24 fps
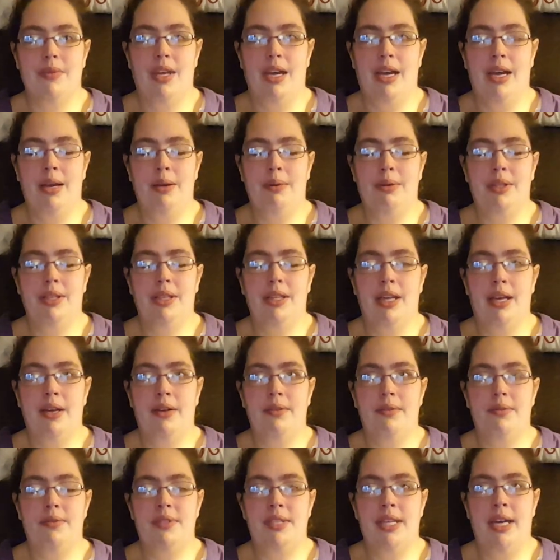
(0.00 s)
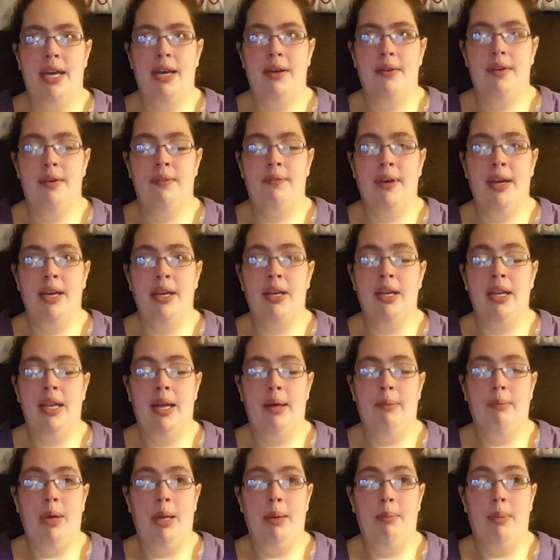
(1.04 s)
I would love to if I could
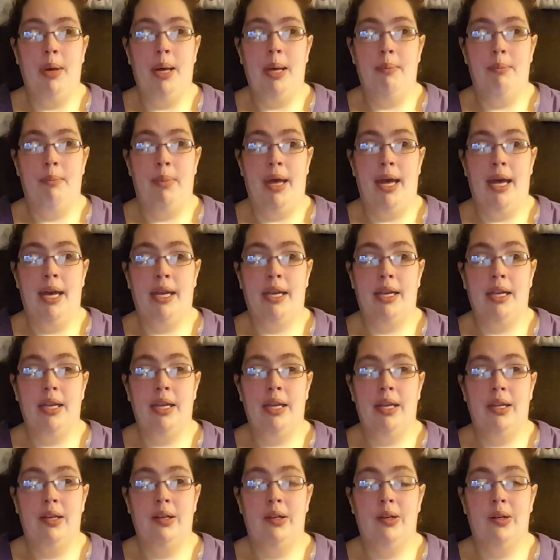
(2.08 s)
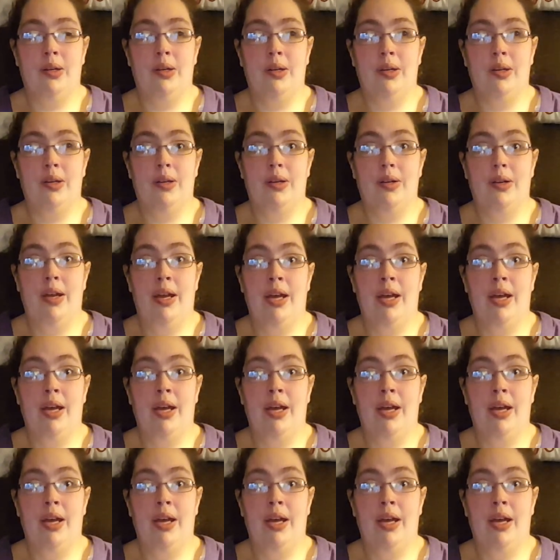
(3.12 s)
have my mom back in her